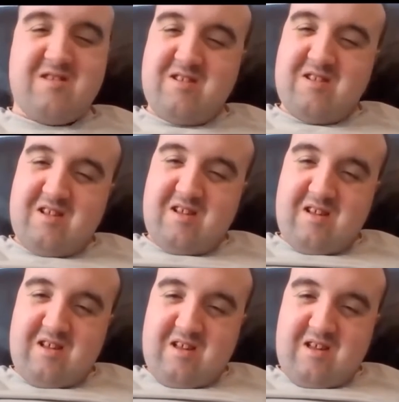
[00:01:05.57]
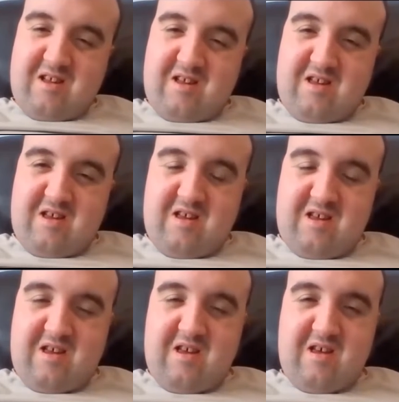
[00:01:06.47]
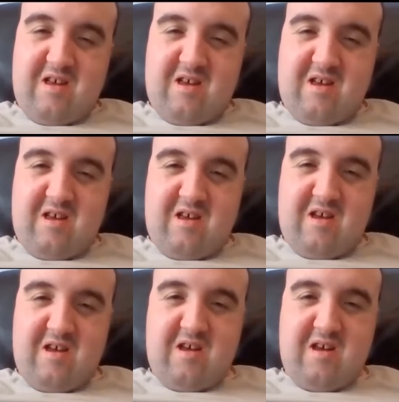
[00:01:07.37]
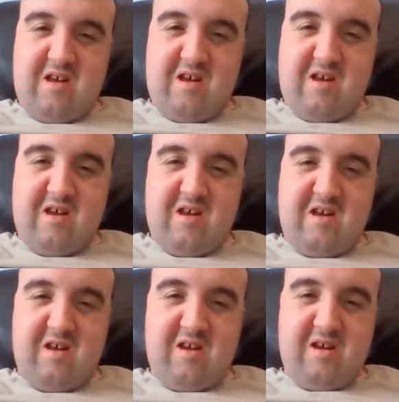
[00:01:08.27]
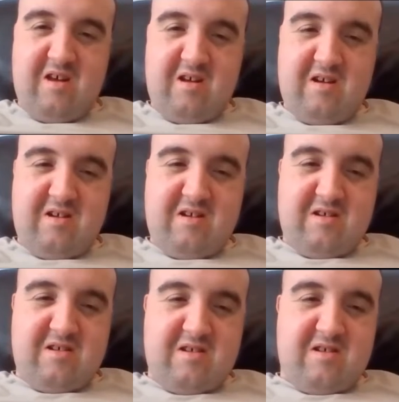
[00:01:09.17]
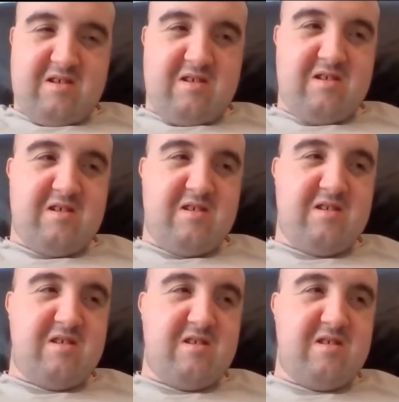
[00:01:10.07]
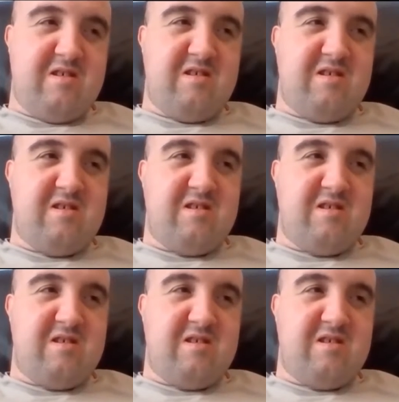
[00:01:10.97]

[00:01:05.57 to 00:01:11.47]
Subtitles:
This person isn't speaking.